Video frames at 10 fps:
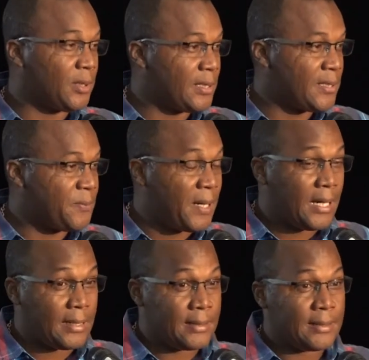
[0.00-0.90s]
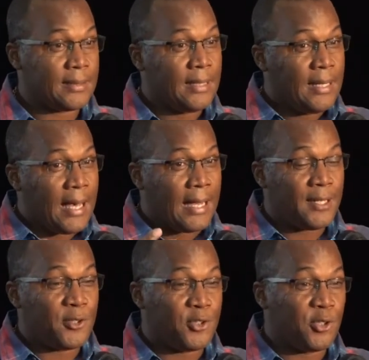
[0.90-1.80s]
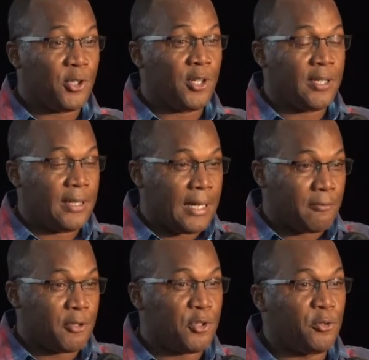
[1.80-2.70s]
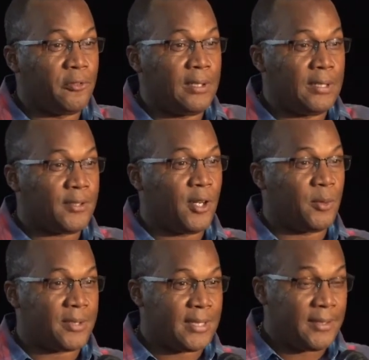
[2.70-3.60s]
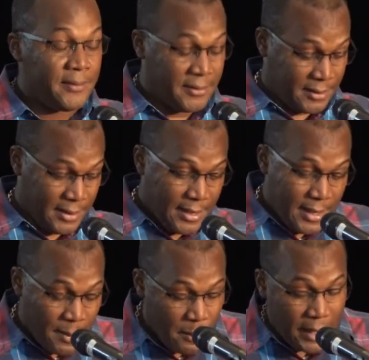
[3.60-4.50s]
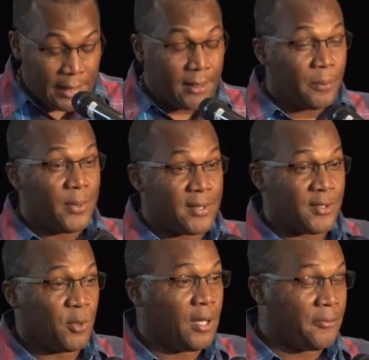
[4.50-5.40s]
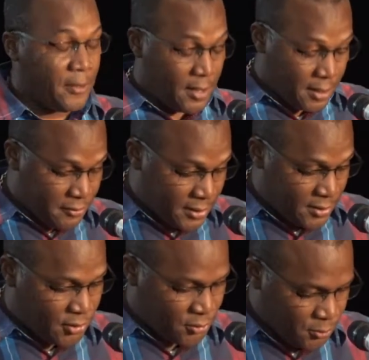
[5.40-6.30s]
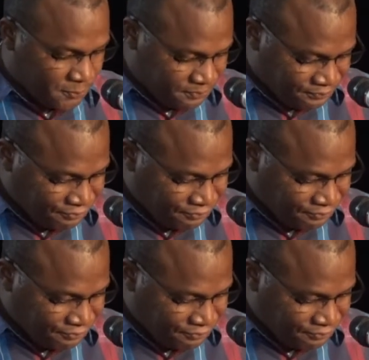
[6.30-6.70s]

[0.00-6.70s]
water spas and enjoy and rejuvenate ourselves. Many other persons go there for other reasons too.